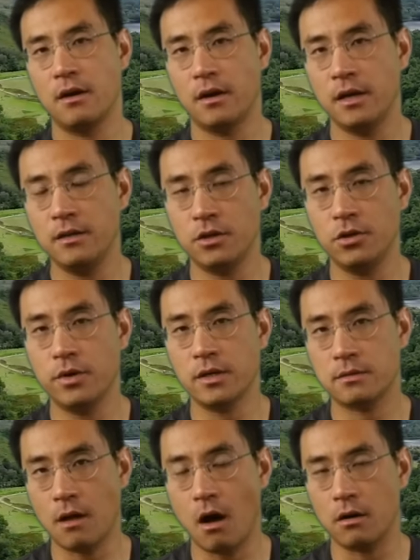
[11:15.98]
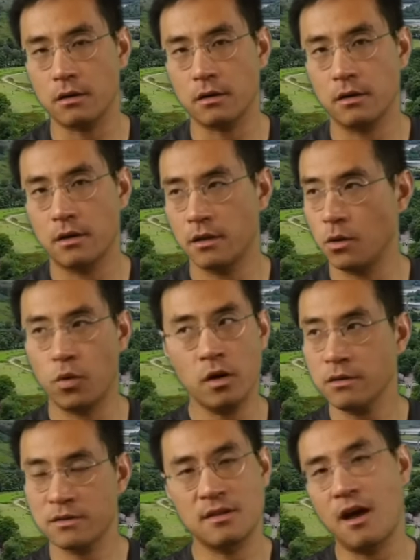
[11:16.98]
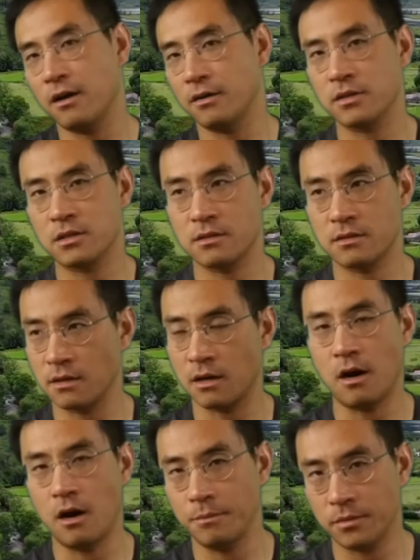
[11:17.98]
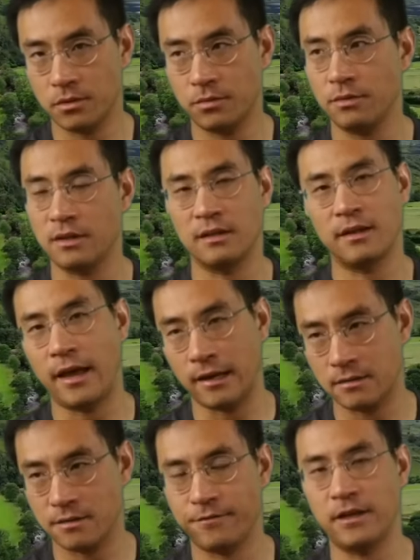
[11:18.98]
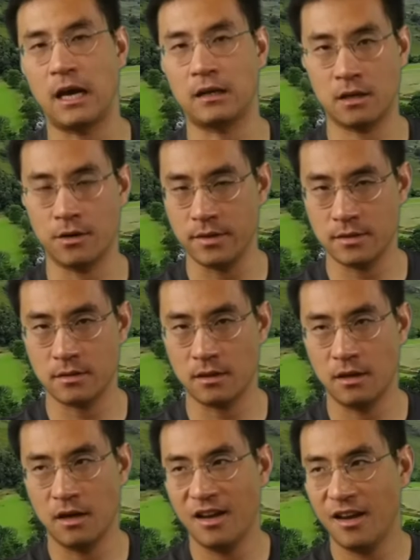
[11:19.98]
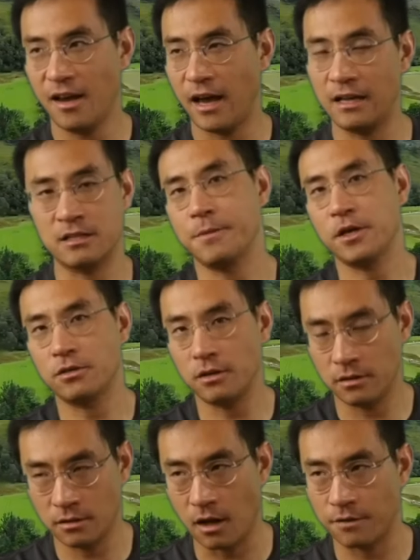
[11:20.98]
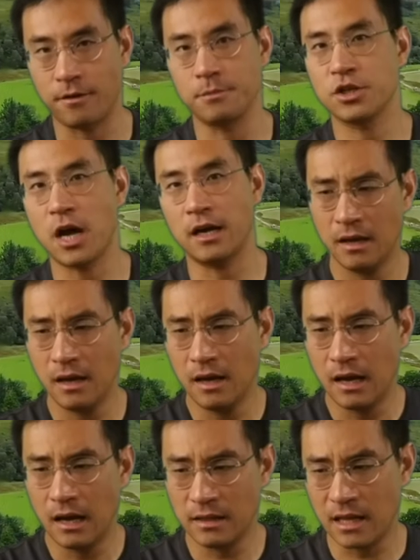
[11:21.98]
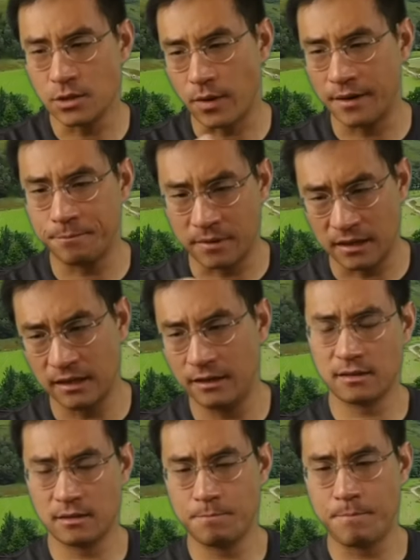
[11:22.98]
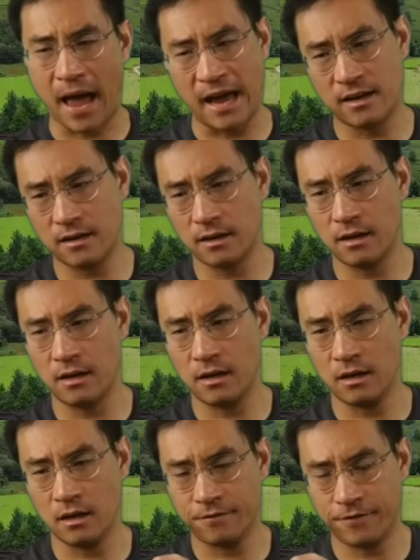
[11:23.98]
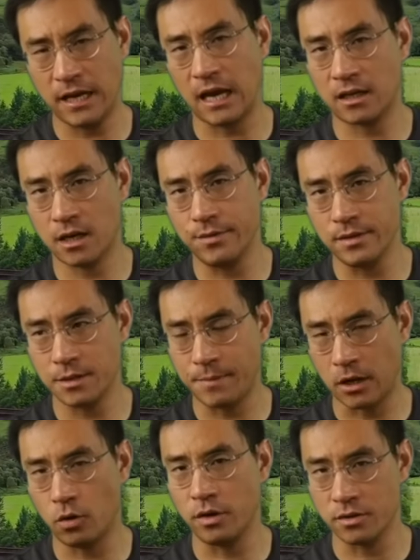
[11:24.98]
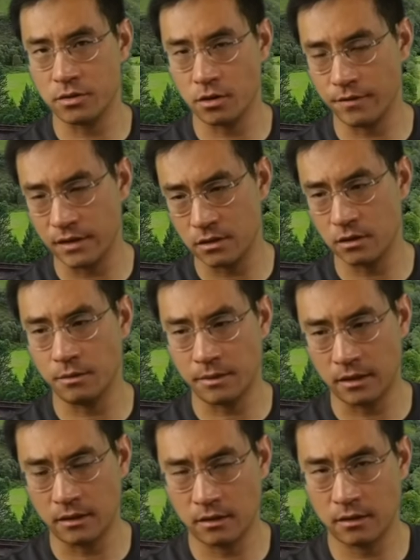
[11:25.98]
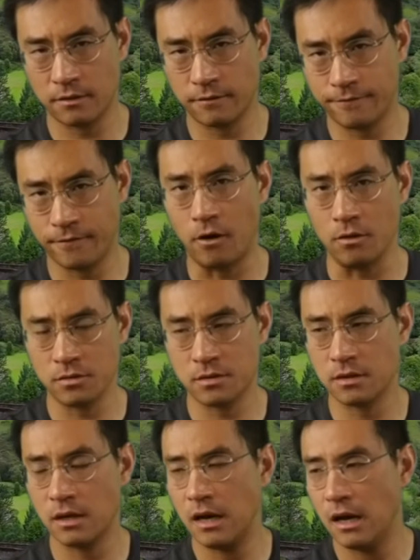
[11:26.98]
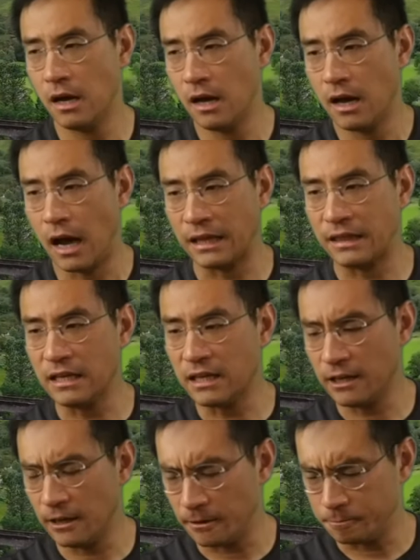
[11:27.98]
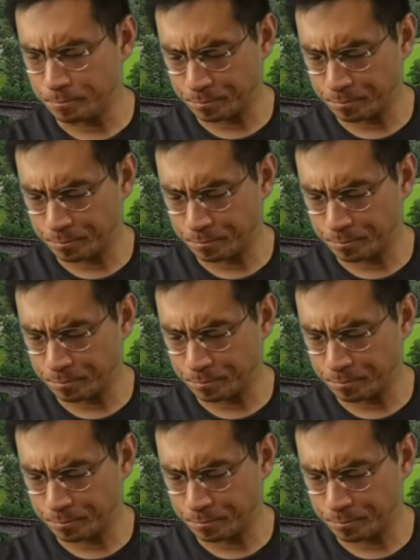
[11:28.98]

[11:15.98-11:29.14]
in the US dollar, the world is not going to succumb to the next fiat currency, especially not from China. That's why I believe back fiat currency by gold and silver is going to be false. I think to